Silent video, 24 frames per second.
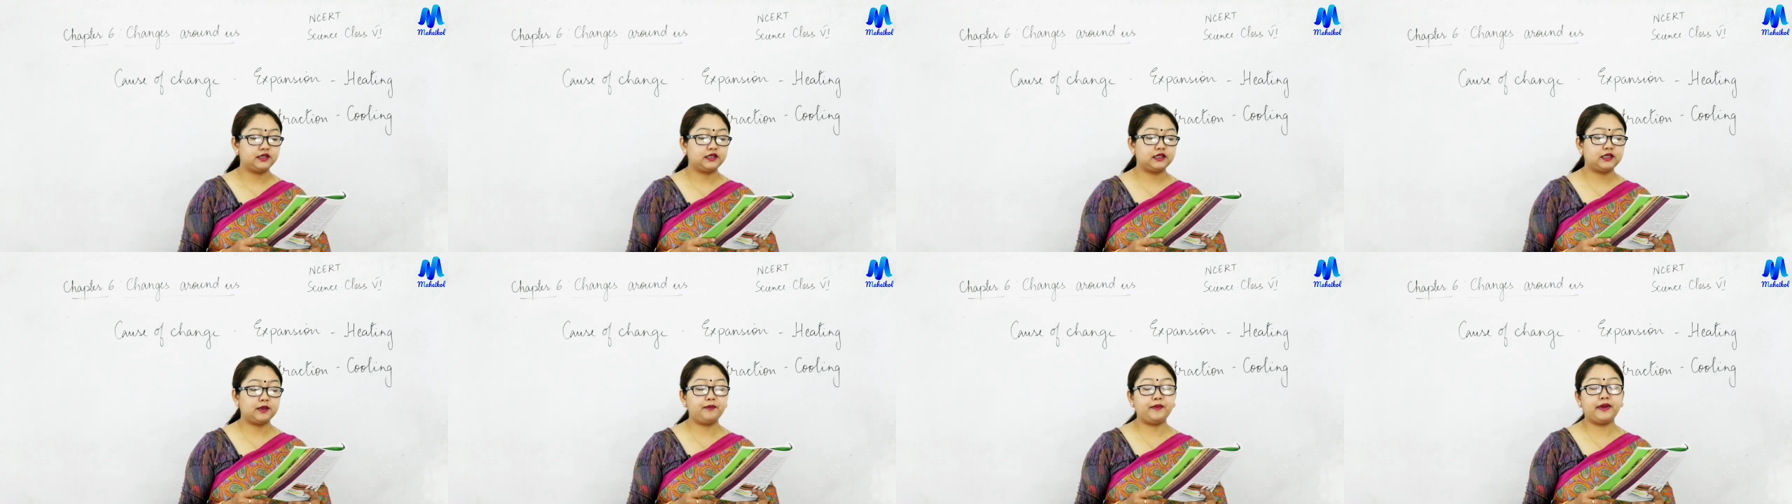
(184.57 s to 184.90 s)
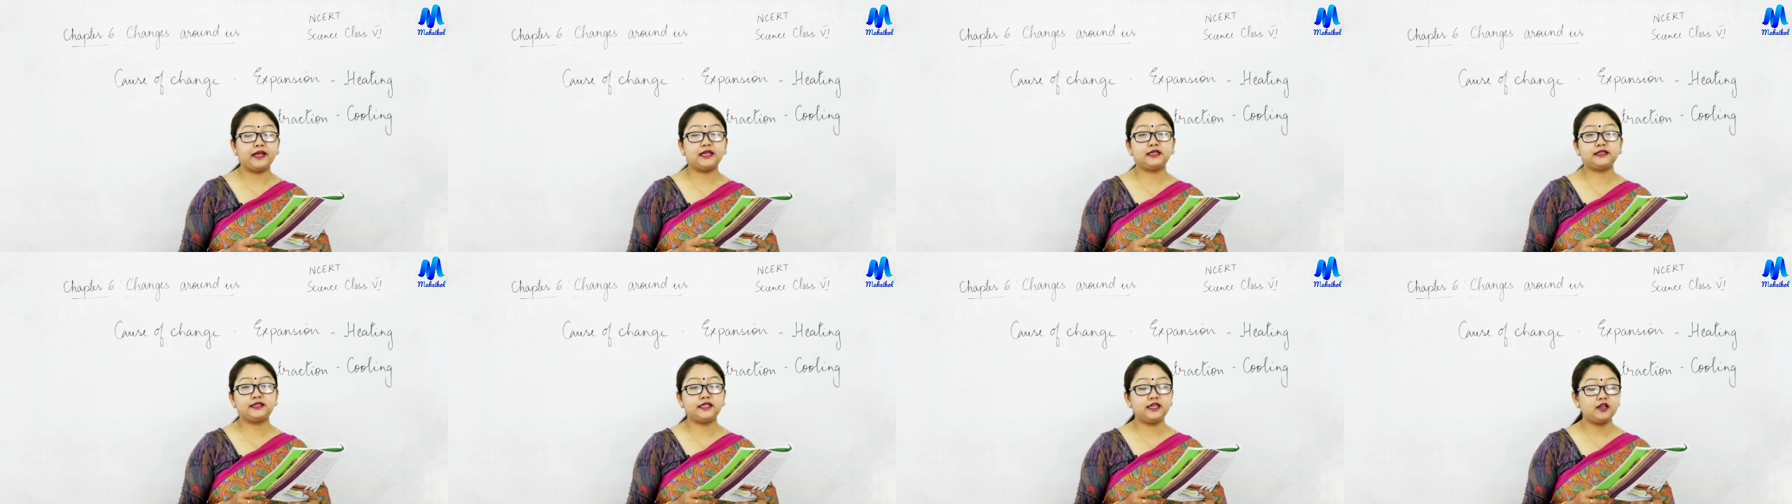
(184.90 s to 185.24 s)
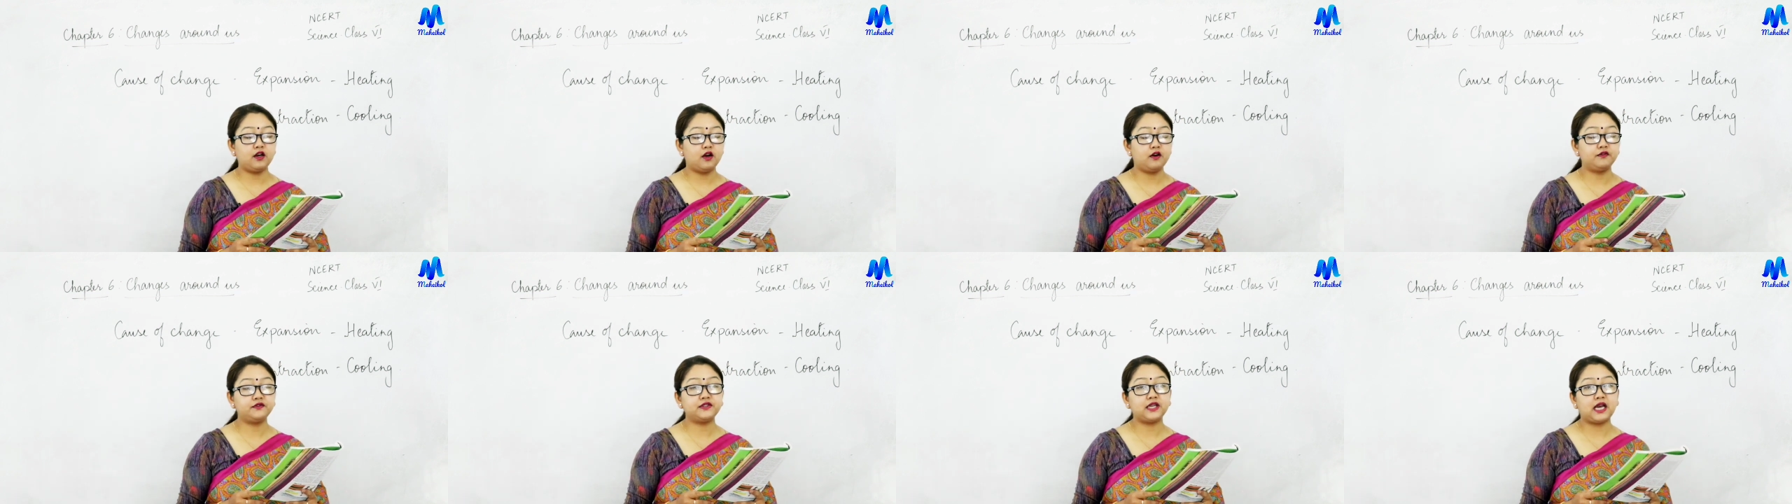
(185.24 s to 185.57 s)
the
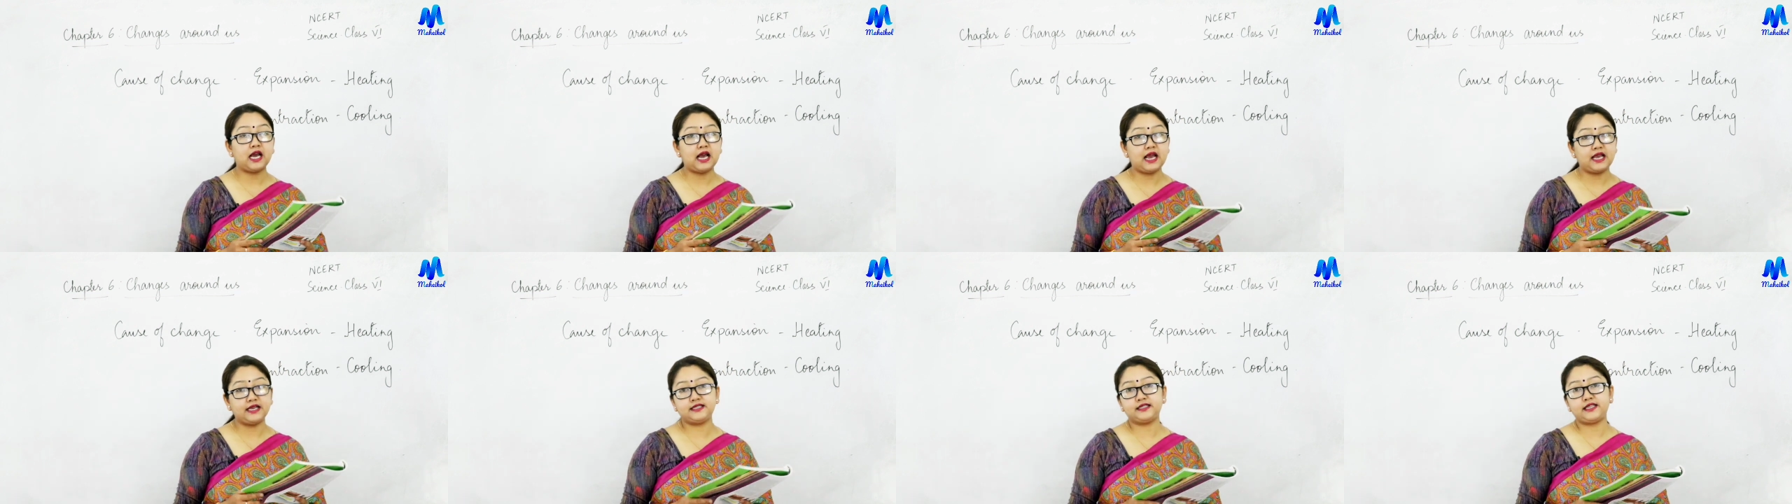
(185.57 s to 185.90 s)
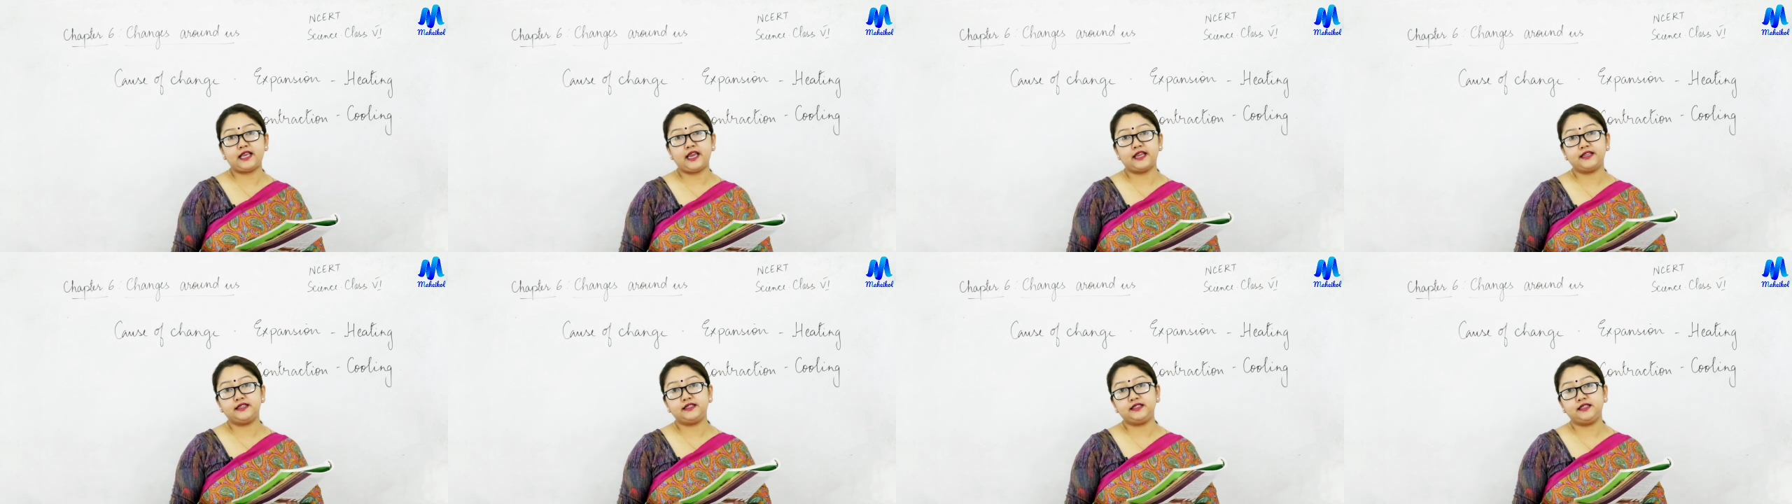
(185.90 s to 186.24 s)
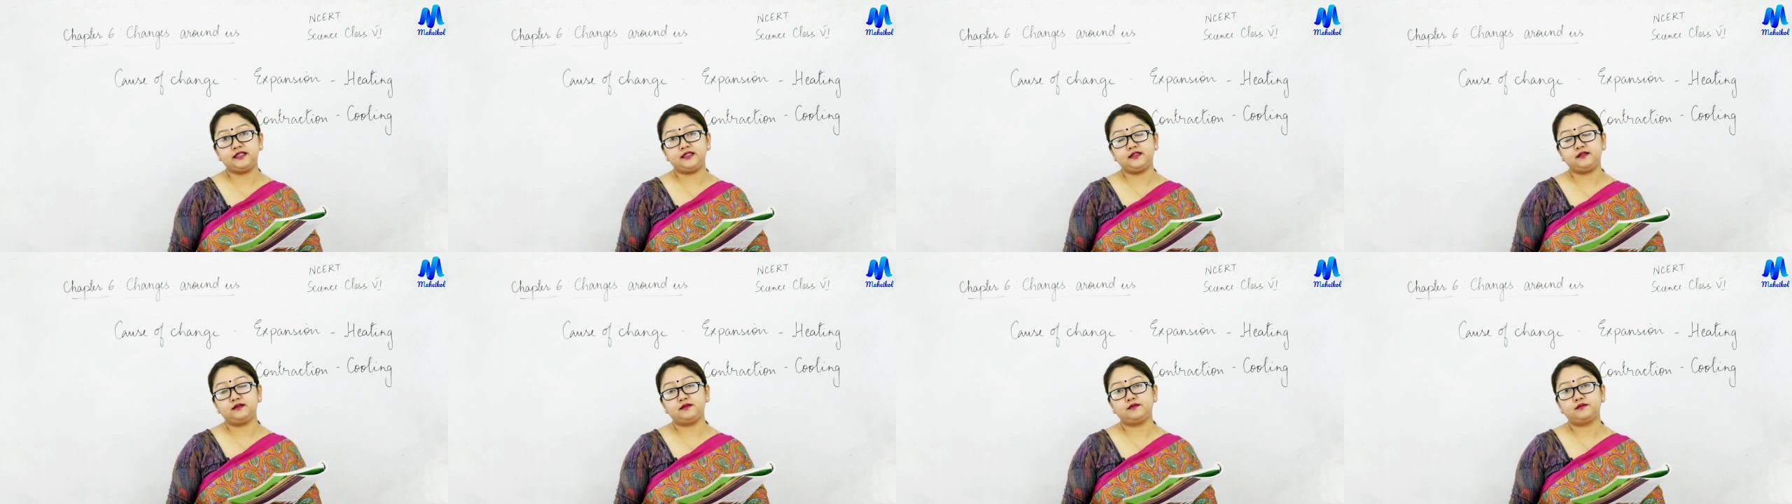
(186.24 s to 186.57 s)
melting of the ice
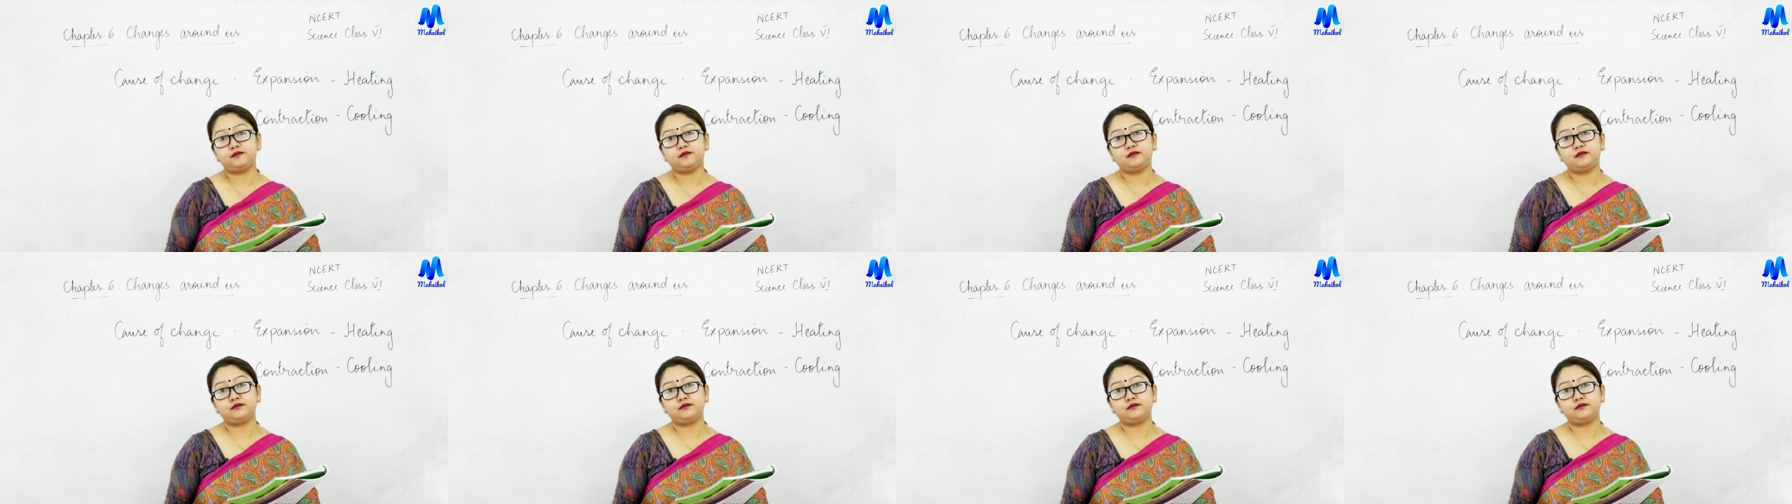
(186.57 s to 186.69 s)
candy.